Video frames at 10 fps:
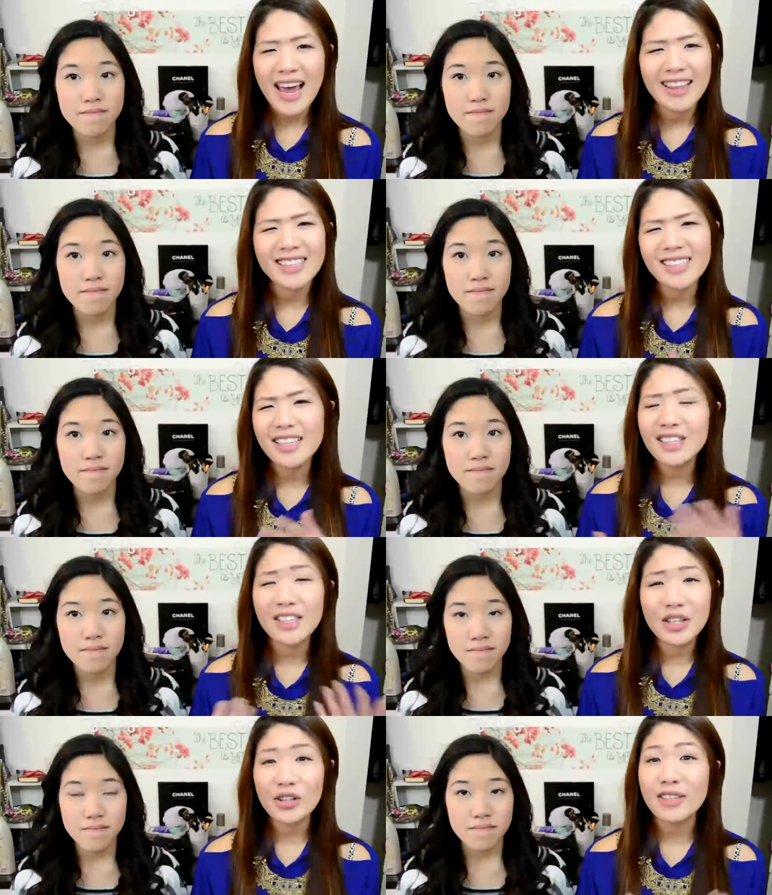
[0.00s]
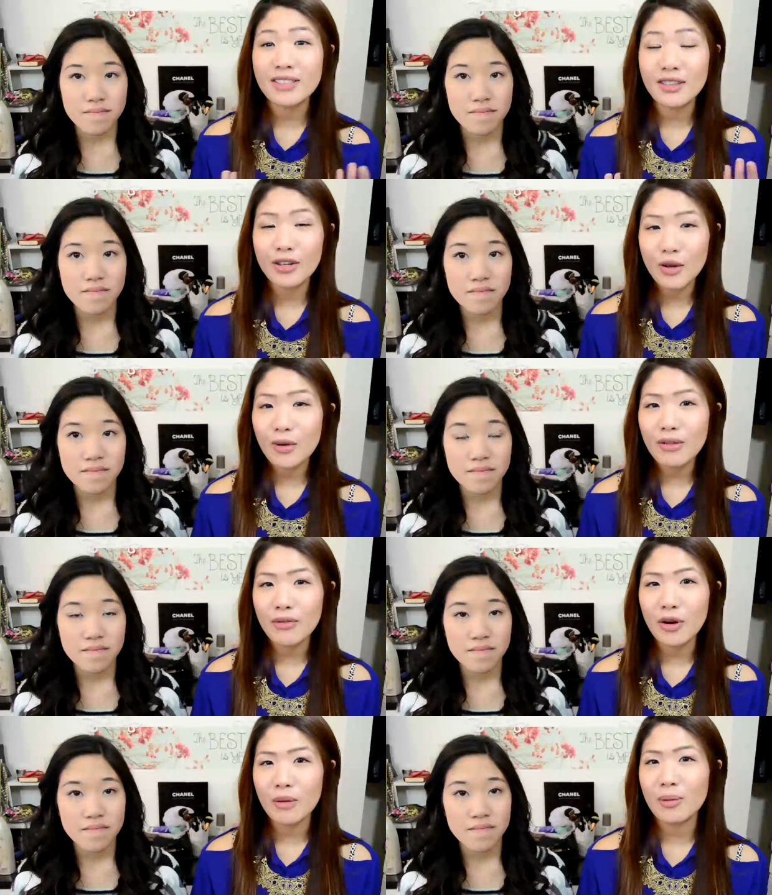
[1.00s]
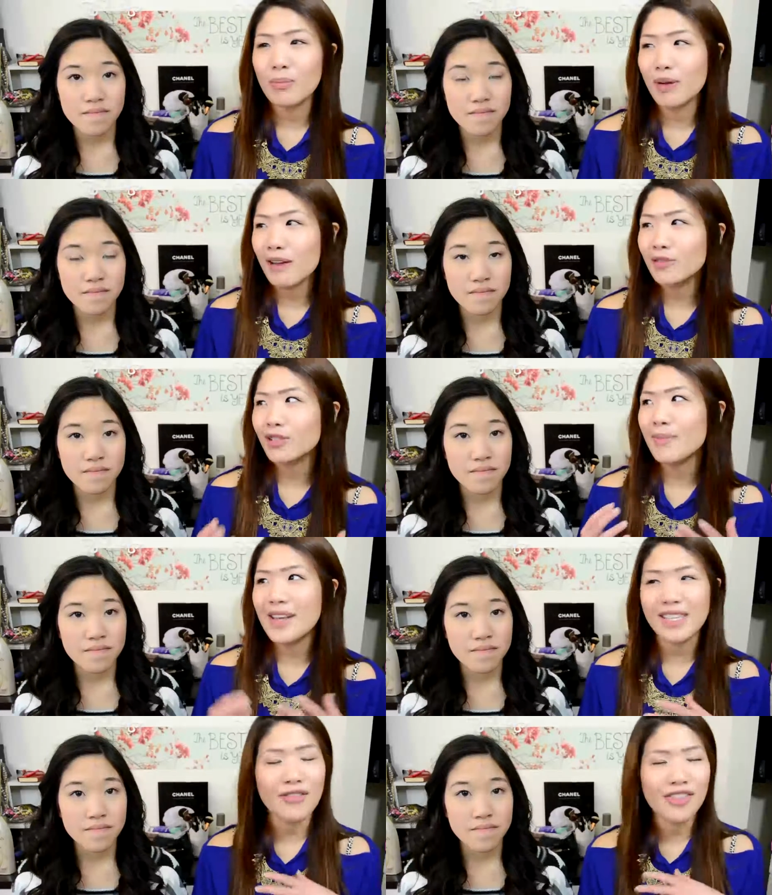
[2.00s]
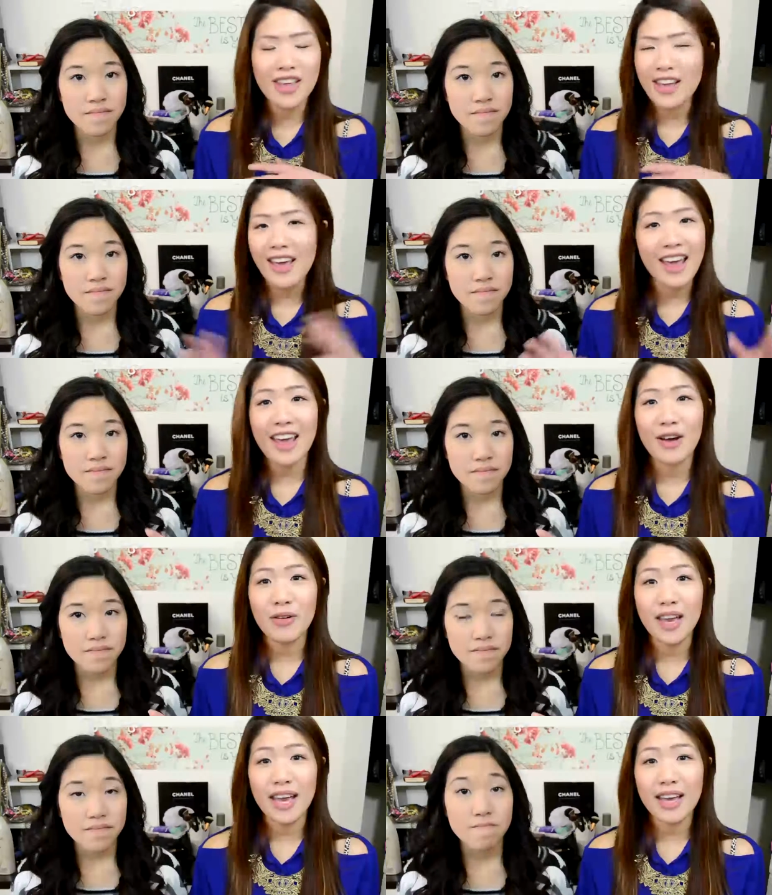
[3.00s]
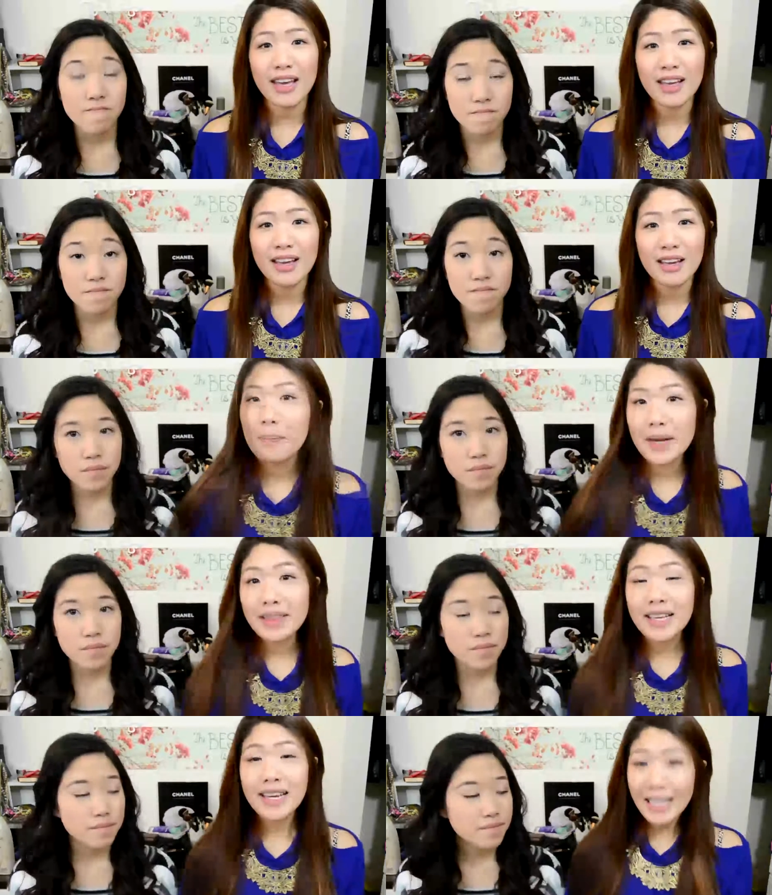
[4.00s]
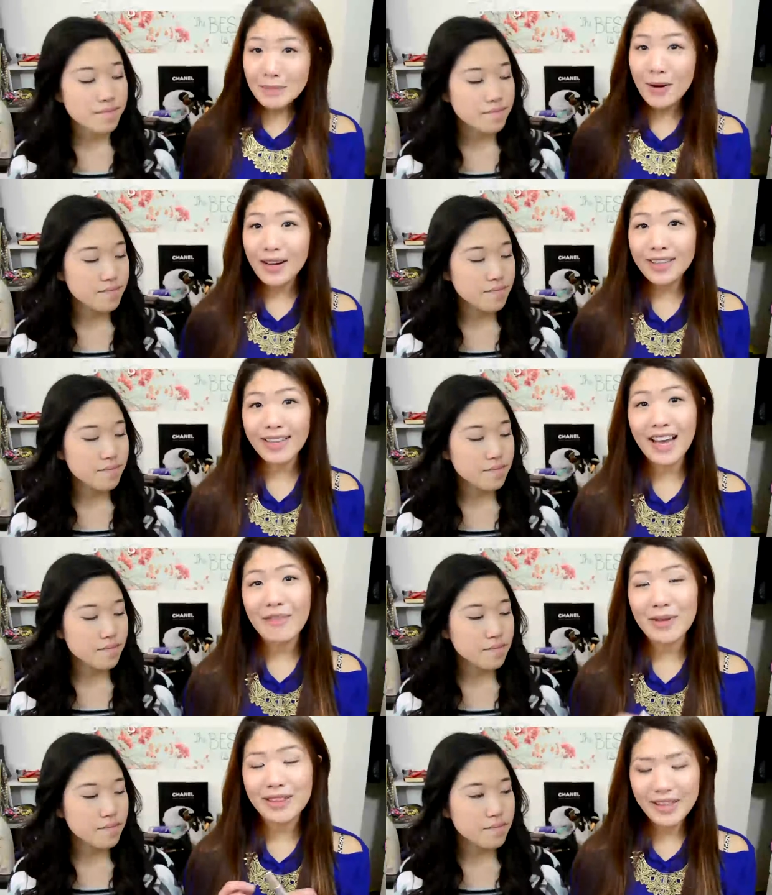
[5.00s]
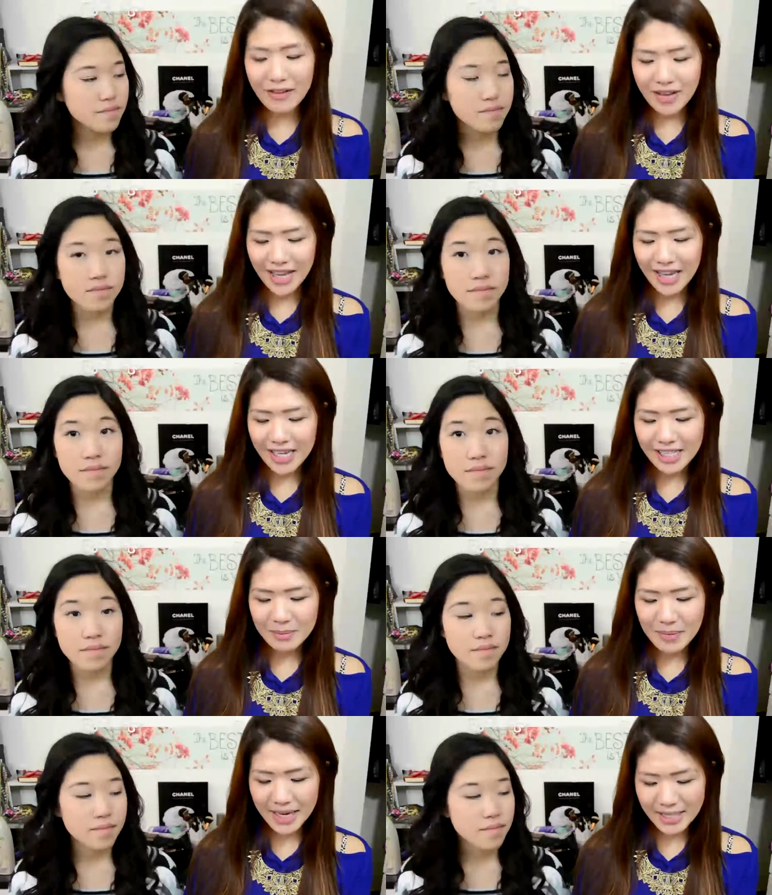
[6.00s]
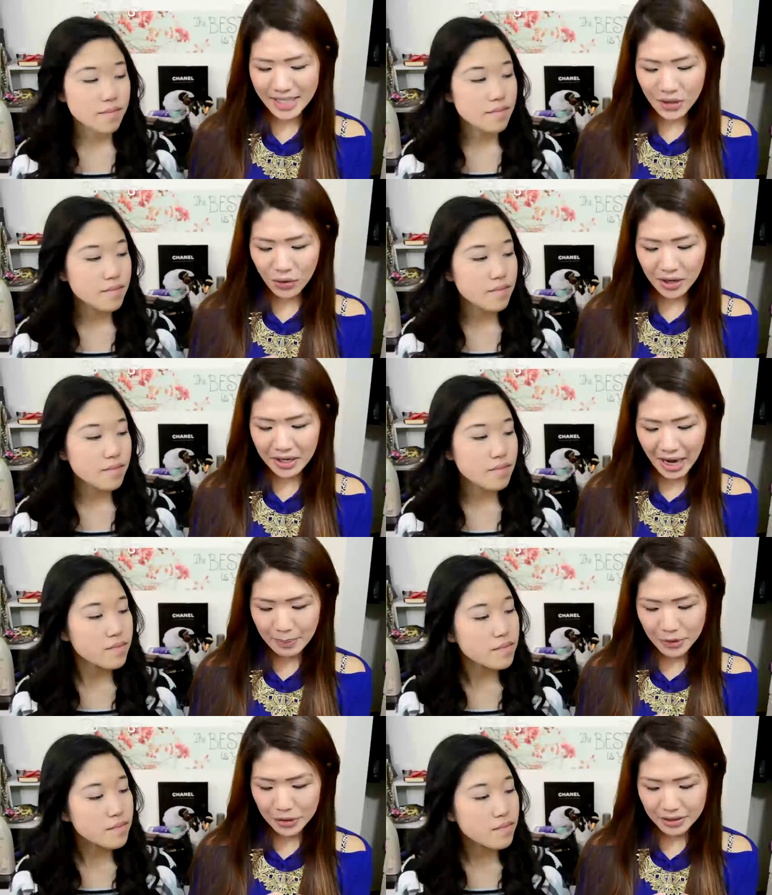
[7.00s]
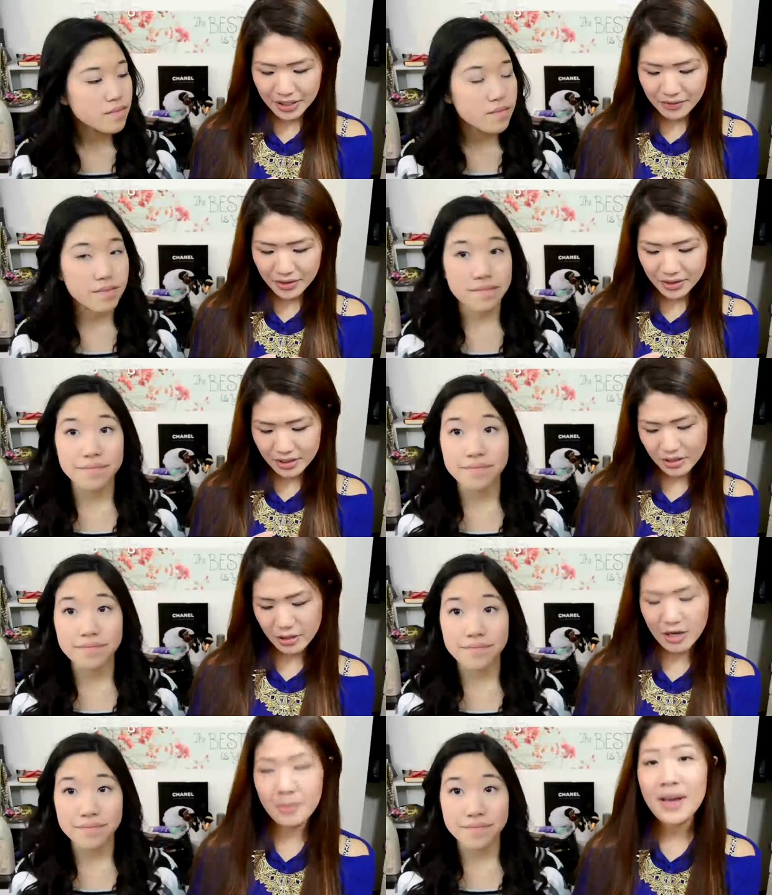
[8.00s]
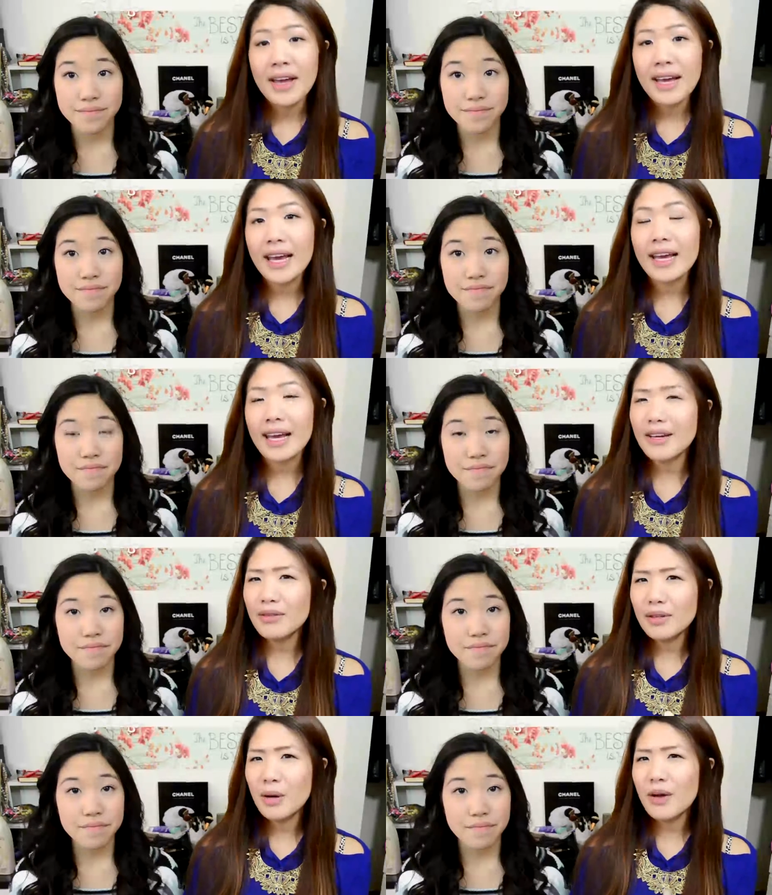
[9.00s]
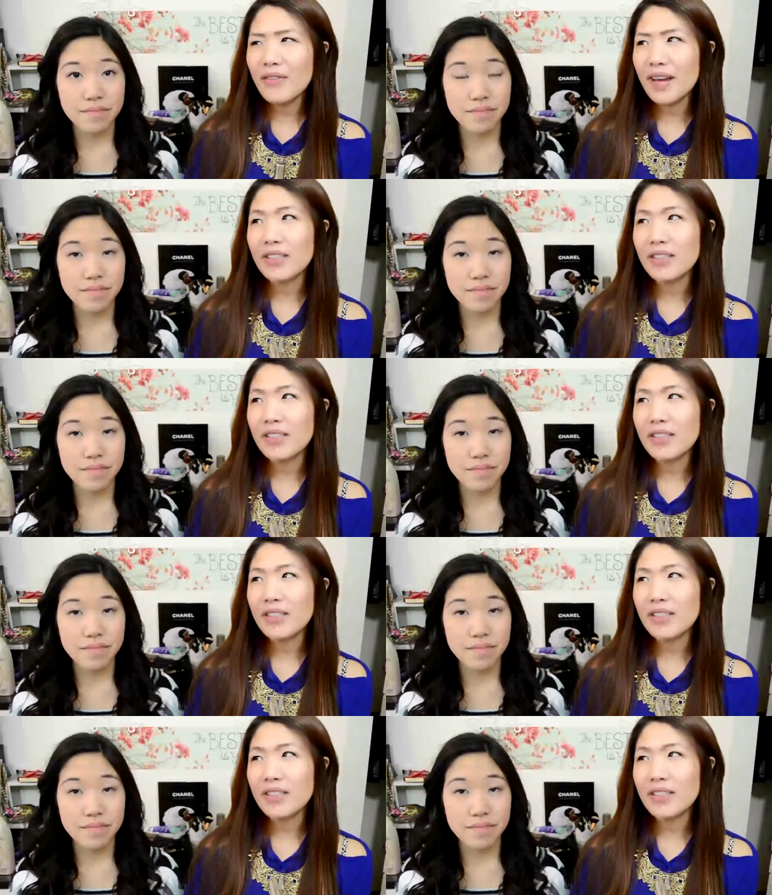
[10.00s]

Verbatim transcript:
Speaker 1: and that's not the look you're necessarily going for, but brown just makes everything a-okay. But the next product I have been loving is my Dior Capture Lift Serum. And I don't know if I